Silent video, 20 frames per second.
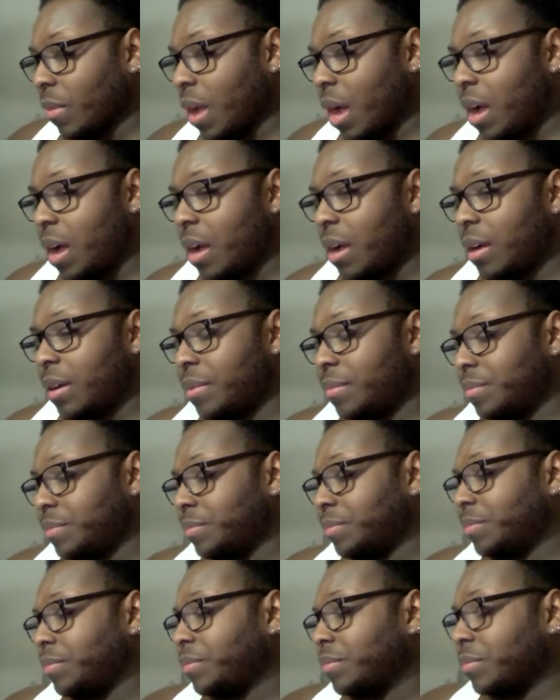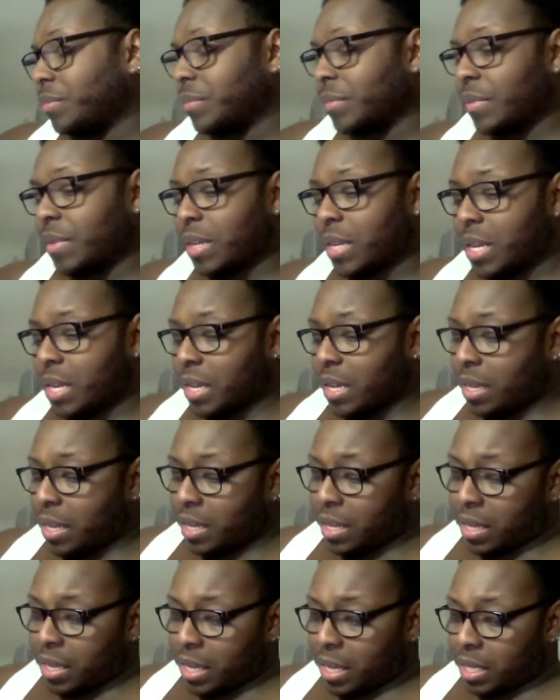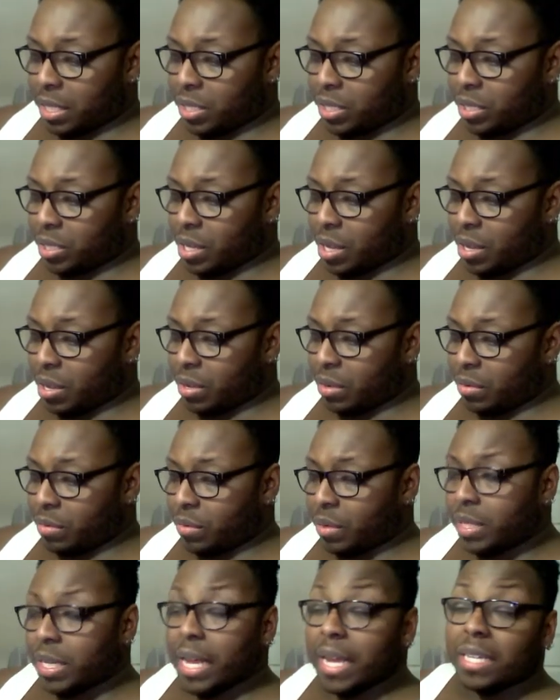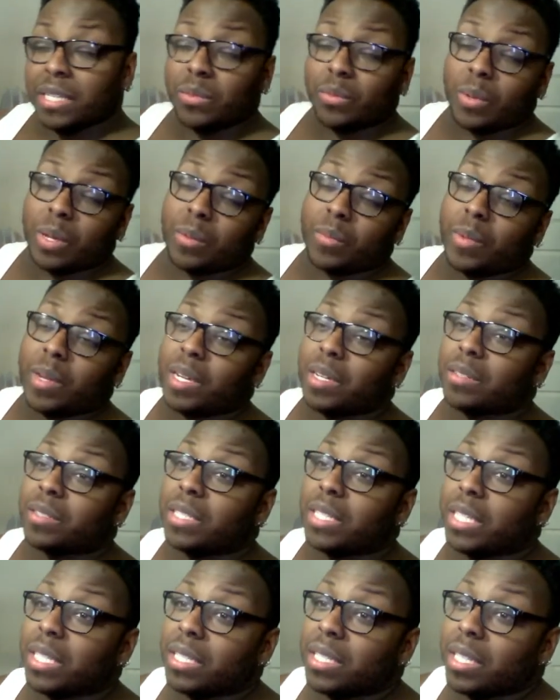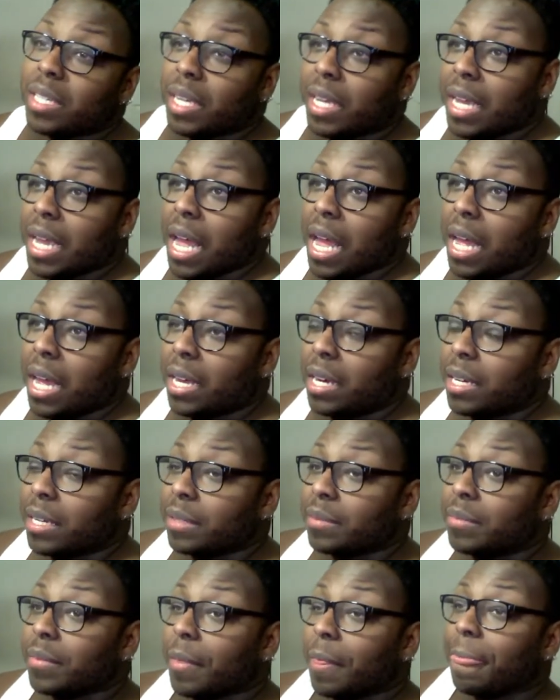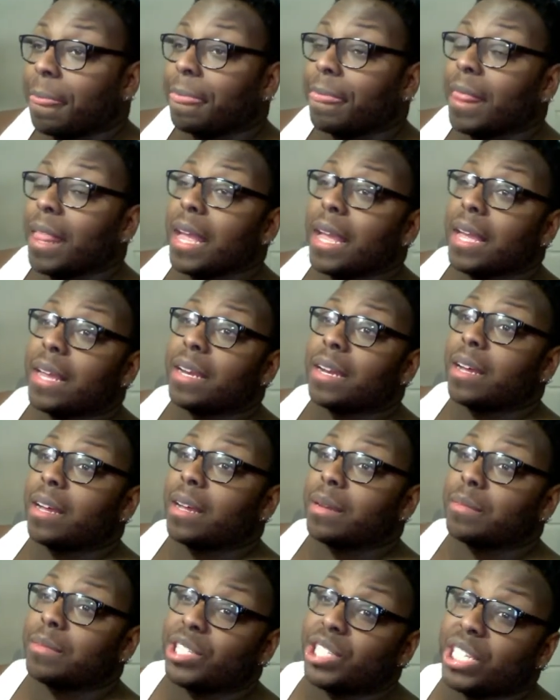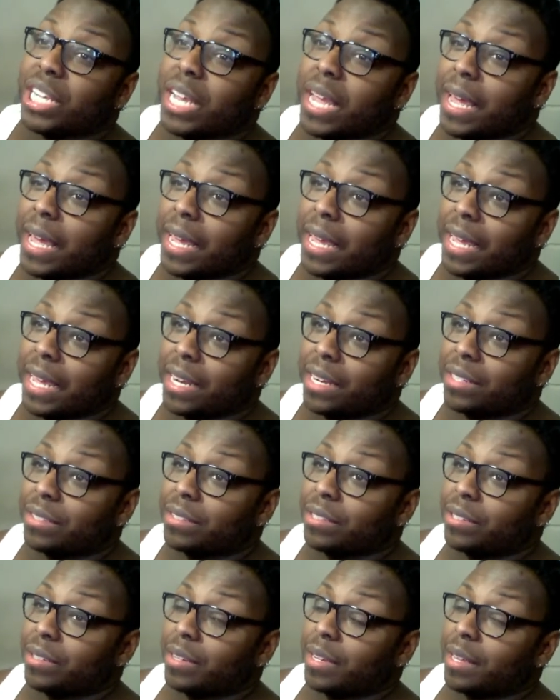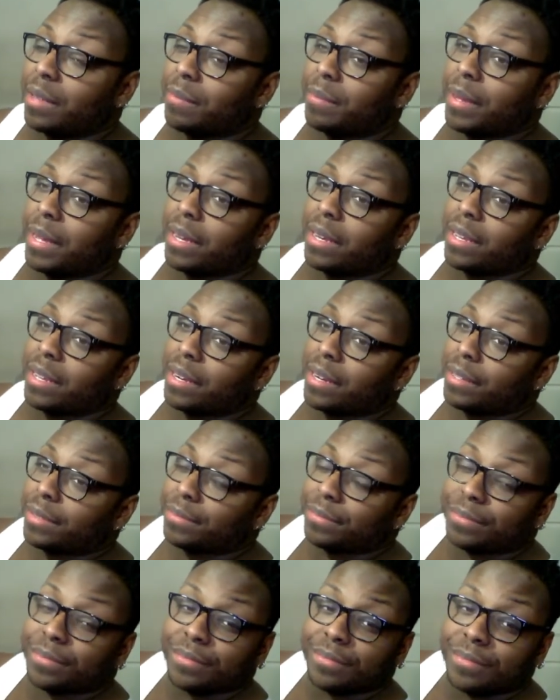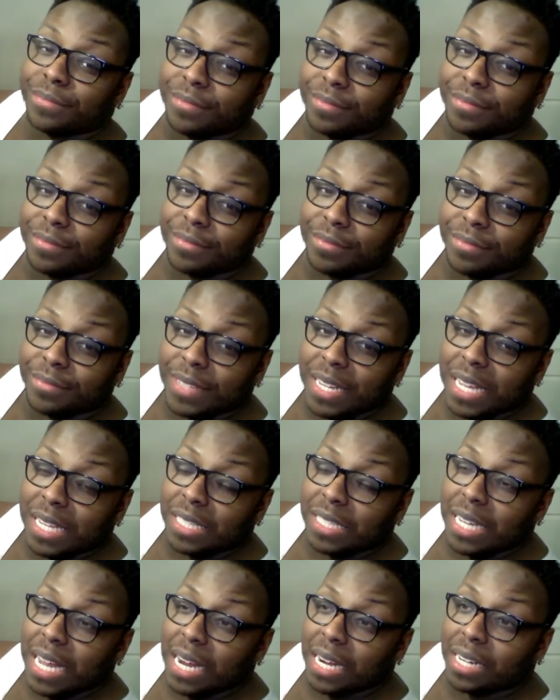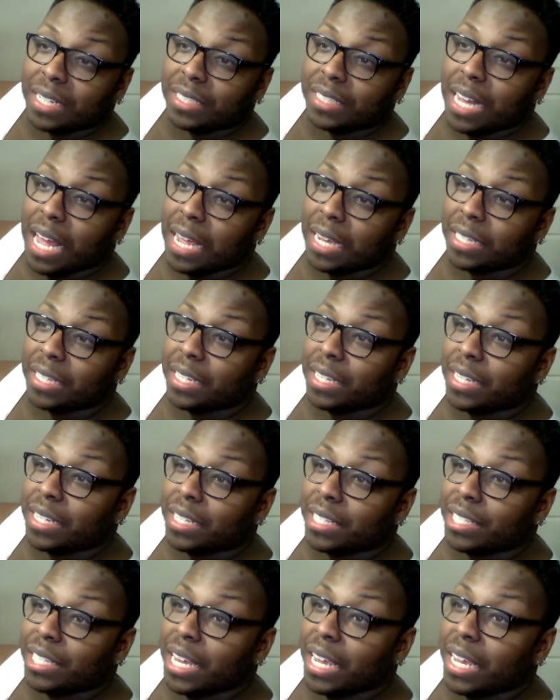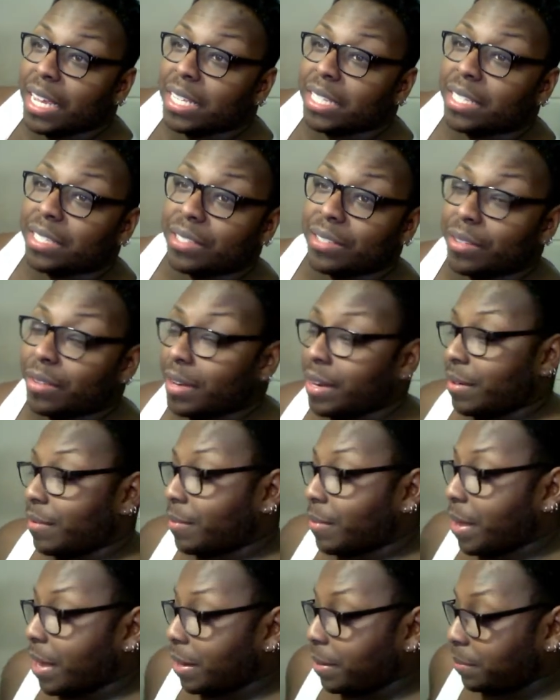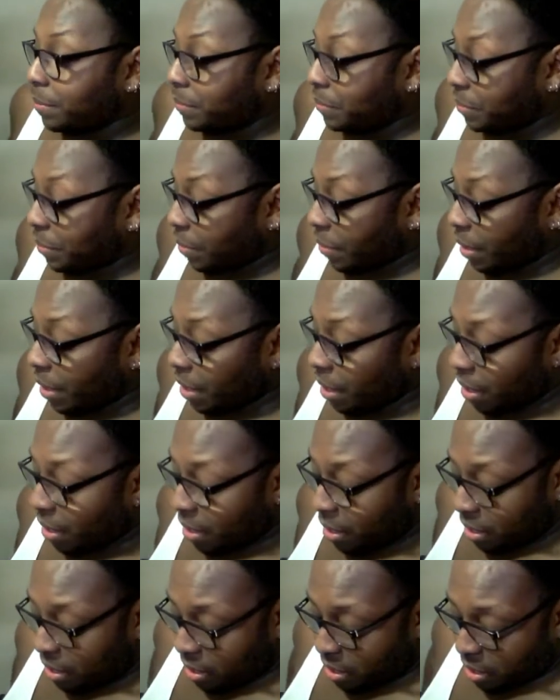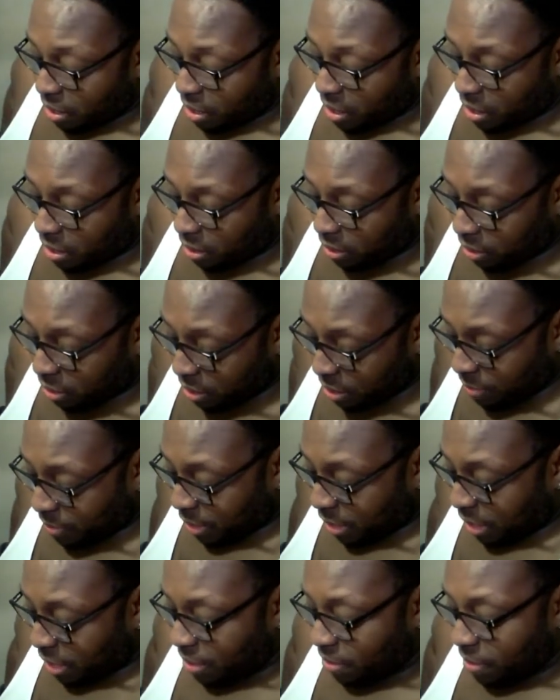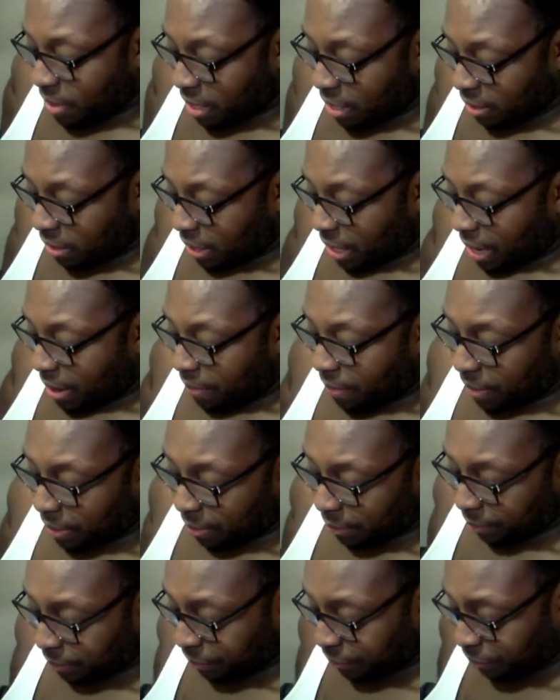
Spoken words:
And so, well, next week we're going to see Sukiyana and Shay get into it. But, you know, that's not unlikely because Shay gets into it with everybody. So let me see. What else happened?